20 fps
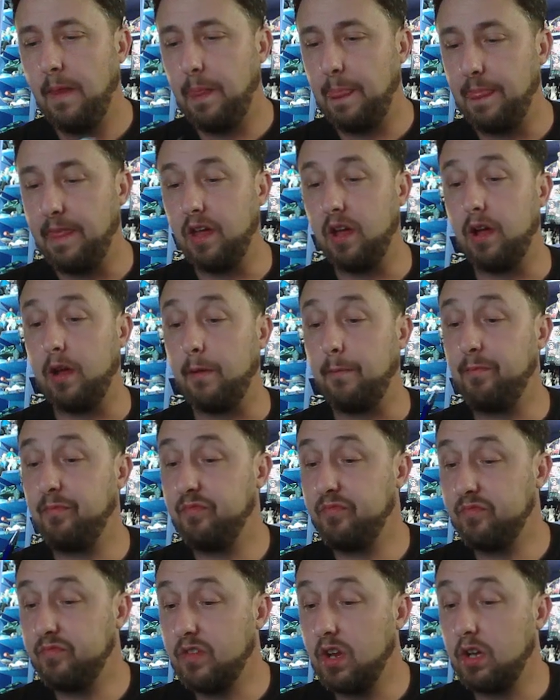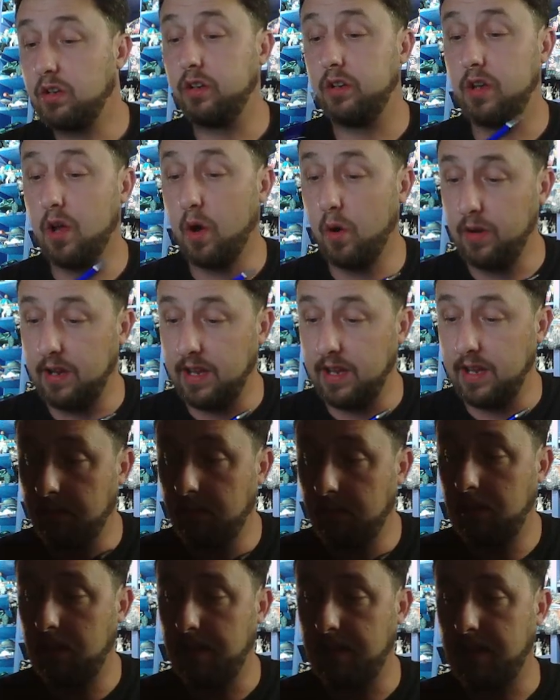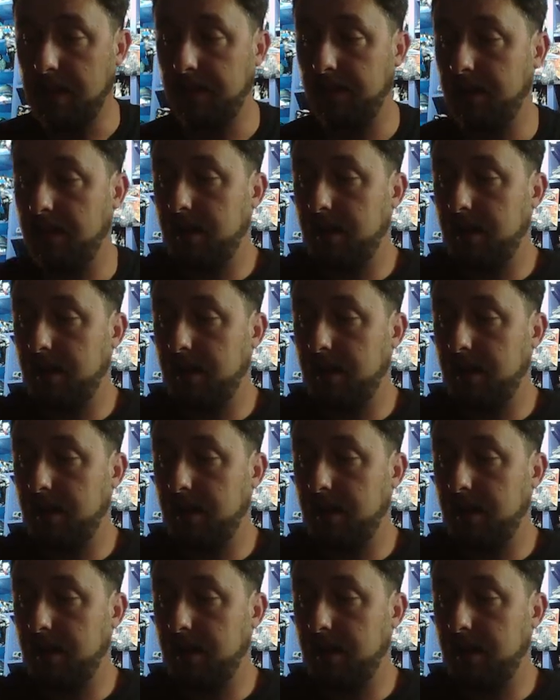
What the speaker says: the Tedonians, and then